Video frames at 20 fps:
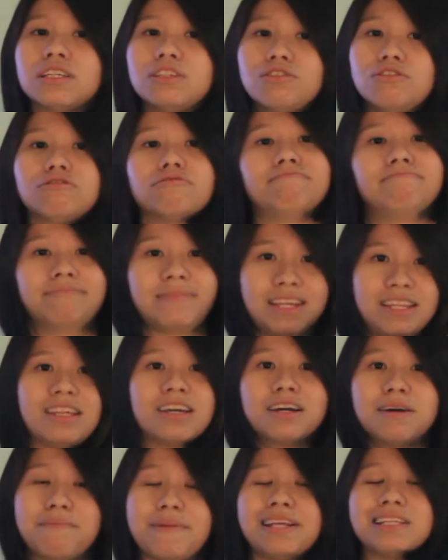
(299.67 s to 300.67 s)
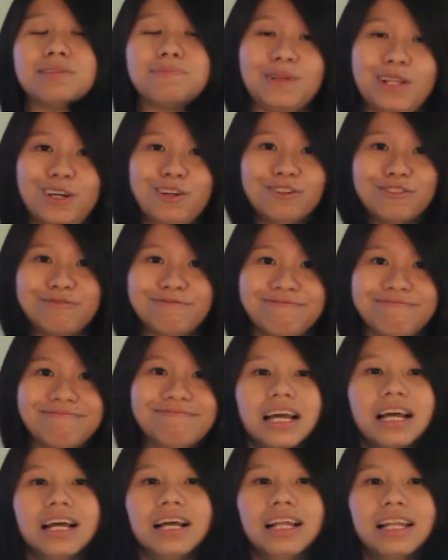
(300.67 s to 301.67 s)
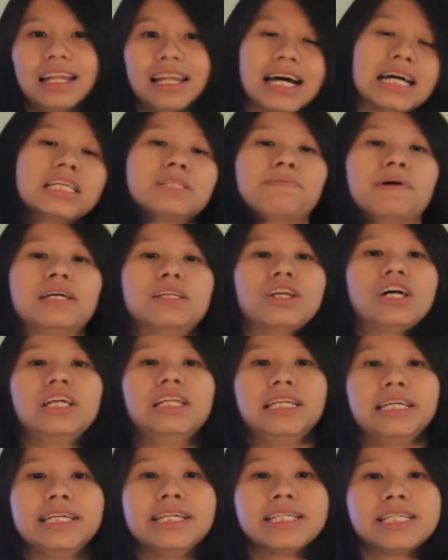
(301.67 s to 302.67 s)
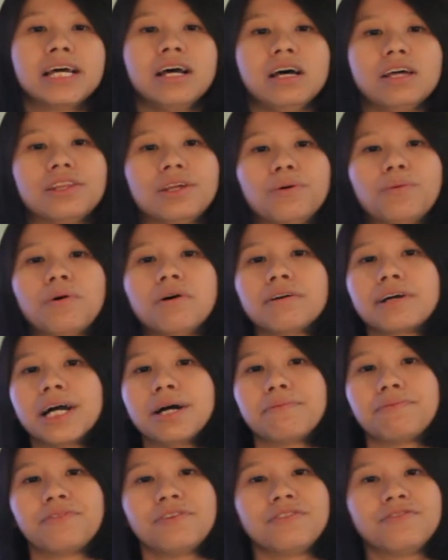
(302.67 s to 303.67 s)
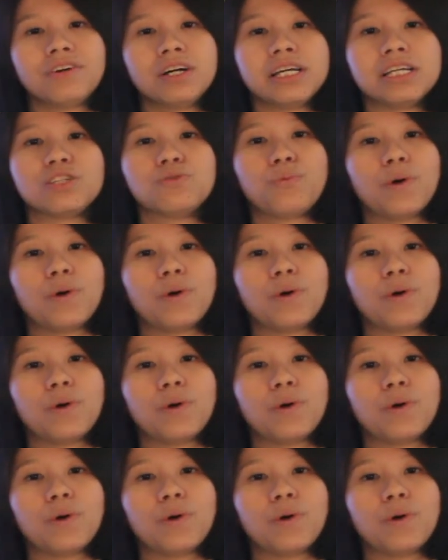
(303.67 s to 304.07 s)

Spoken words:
us know in the comments below. Last but not least, the World Cup fever is